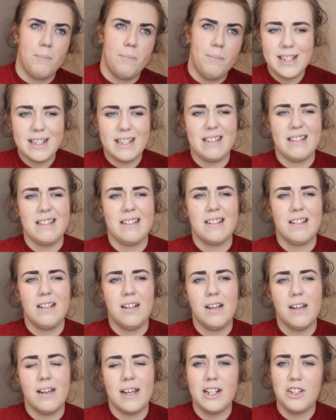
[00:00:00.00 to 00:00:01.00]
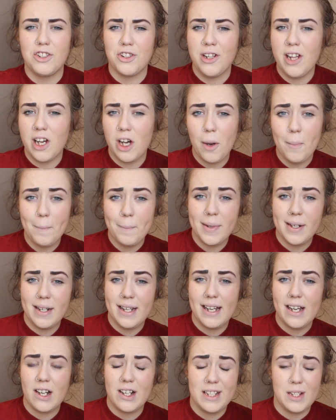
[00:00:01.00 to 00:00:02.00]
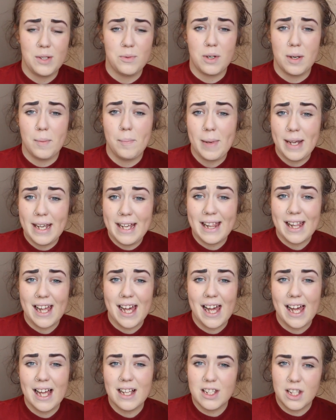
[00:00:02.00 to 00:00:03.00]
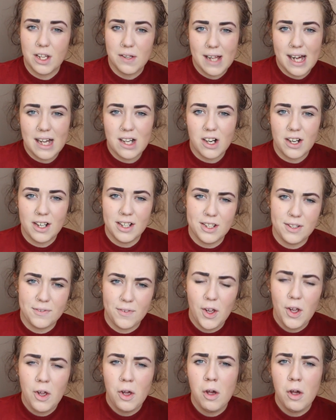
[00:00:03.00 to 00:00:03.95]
Didn't enjoy the company, I didn't want to be there, so that kind of